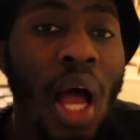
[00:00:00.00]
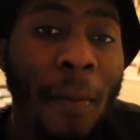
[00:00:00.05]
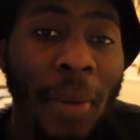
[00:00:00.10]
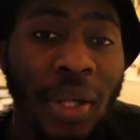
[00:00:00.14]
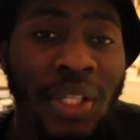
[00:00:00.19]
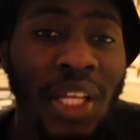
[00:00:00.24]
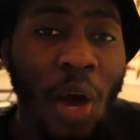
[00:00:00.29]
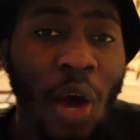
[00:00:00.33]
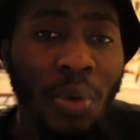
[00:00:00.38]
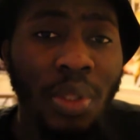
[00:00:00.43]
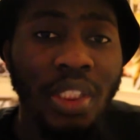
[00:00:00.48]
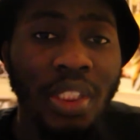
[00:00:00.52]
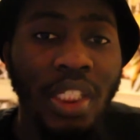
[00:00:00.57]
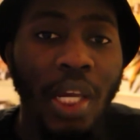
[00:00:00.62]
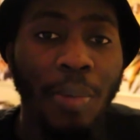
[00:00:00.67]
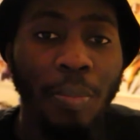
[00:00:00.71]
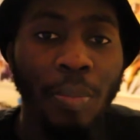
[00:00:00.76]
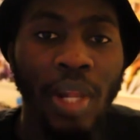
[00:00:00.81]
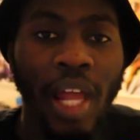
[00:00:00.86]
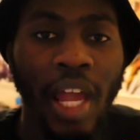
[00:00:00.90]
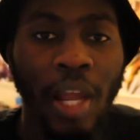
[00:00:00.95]
But Darwin's
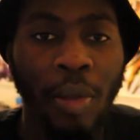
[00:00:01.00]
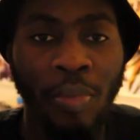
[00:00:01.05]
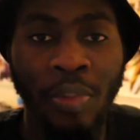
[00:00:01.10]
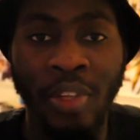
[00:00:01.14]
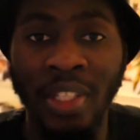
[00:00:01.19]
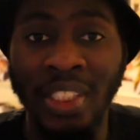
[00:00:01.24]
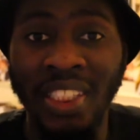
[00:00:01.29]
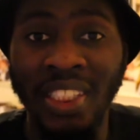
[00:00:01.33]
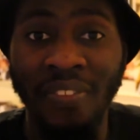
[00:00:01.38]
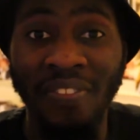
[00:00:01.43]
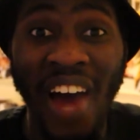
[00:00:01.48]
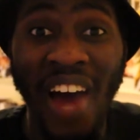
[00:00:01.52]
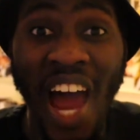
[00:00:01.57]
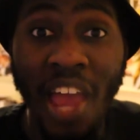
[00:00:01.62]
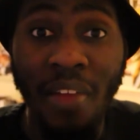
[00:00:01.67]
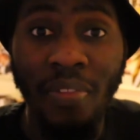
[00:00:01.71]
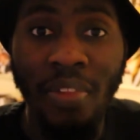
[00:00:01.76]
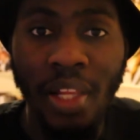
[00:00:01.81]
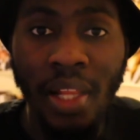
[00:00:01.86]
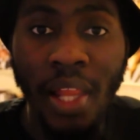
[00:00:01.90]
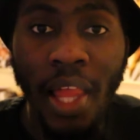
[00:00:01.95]
Game, like the
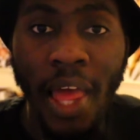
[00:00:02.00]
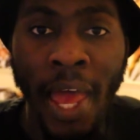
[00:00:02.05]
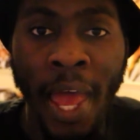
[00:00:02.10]
survival